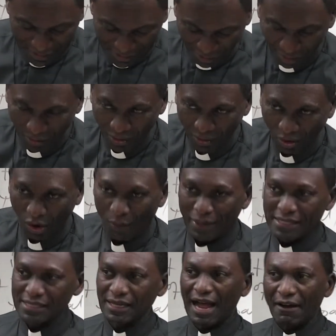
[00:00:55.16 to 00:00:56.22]
So
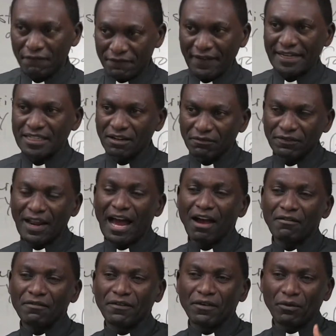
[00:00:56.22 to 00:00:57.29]
always affective
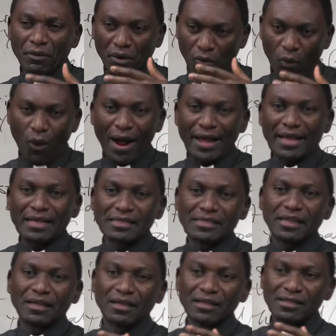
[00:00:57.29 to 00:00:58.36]
love requires
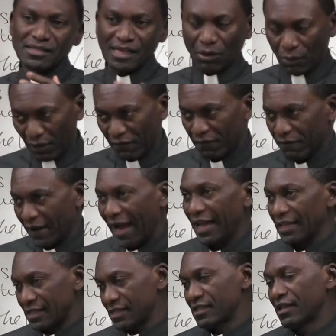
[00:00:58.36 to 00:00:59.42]

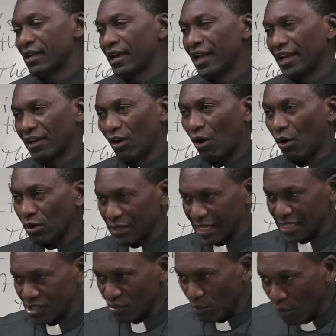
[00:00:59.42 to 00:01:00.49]
sacrifice. It calls
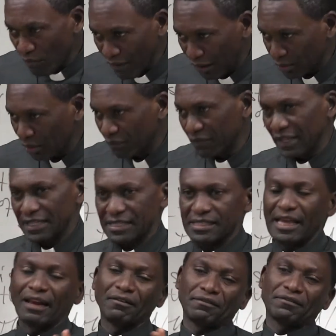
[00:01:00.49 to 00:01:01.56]
us to move out of the
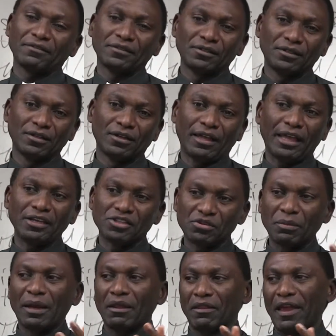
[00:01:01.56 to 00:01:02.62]
self, okay, to
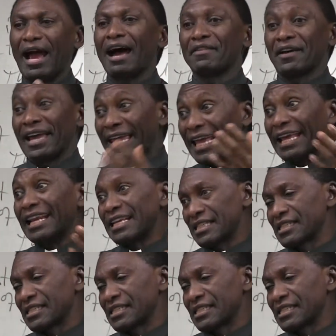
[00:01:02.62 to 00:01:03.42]
make the other in